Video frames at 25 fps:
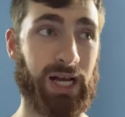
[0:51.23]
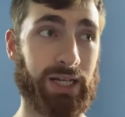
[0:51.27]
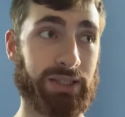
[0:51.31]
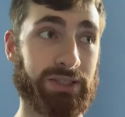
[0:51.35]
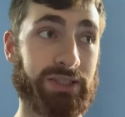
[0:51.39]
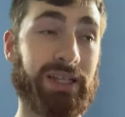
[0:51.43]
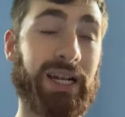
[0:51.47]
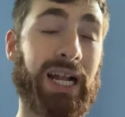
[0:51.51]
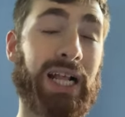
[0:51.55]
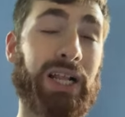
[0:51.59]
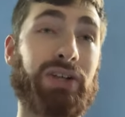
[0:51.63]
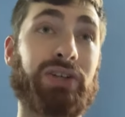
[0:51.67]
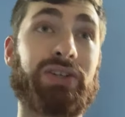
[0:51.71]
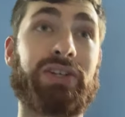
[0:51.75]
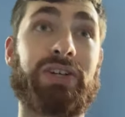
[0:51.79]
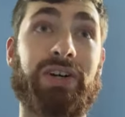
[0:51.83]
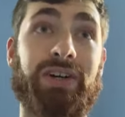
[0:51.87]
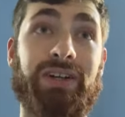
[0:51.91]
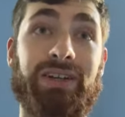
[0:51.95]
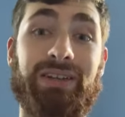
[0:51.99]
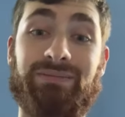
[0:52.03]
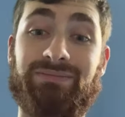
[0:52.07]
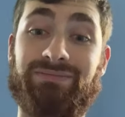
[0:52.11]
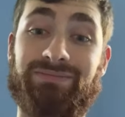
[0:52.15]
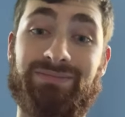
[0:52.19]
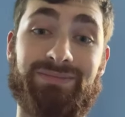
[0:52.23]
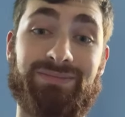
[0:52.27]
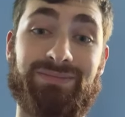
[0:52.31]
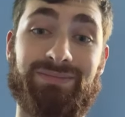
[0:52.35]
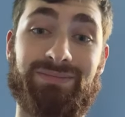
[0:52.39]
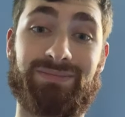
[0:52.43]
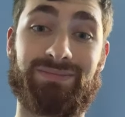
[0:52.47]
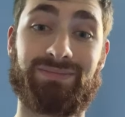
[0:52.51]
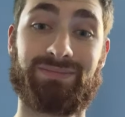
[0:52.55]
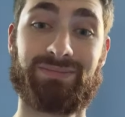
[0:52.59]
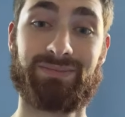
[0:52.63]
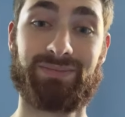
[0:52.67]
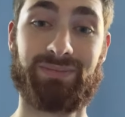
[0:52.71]
Did not look good
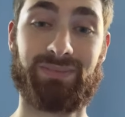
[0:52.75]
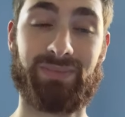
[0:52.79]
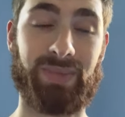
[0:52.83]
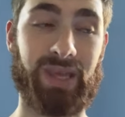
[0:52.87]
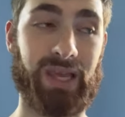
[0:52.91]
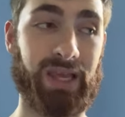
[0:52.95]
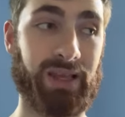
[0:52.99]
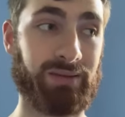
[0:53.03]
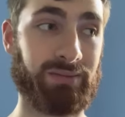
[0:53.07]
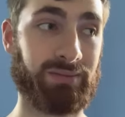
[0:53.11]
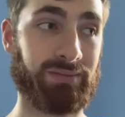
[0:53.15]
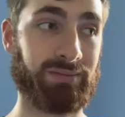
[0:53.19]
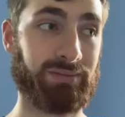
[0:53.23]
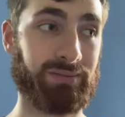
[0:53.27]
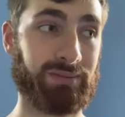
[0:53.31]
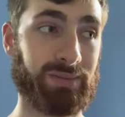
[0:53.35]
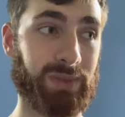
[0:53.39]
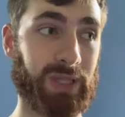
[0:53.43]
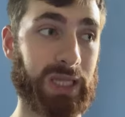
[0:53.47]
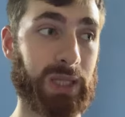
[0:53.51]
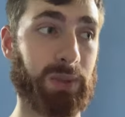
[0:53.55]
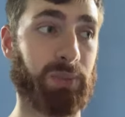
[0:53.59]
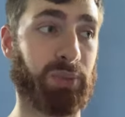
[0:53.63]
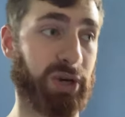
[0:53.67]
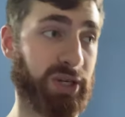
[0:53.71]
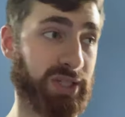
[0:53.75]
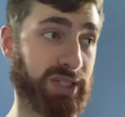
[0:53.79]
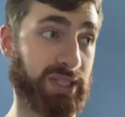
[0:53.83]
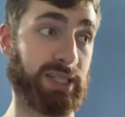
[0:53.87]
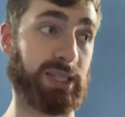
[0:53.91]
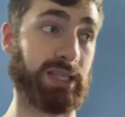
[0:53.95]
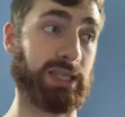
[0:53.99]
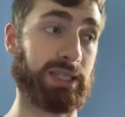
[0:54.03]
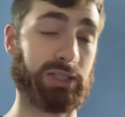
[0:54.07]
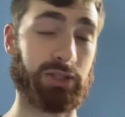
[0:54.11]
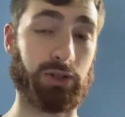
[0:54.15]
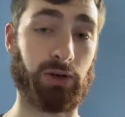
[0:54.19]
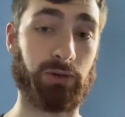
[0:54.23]
in the
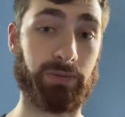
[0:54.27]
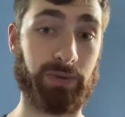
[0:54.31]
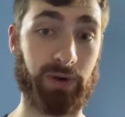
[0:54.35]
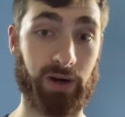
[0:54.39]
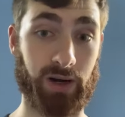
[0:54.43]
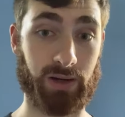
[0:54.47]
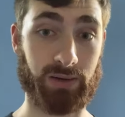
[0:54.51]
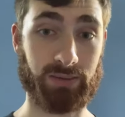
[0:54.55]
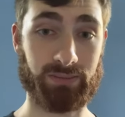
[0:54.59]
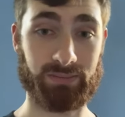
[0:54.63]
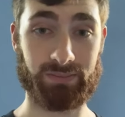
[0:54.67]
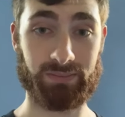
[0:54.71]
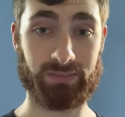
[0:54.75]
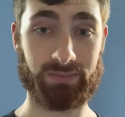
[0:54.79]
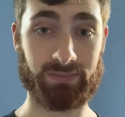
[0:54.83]
preseason so far.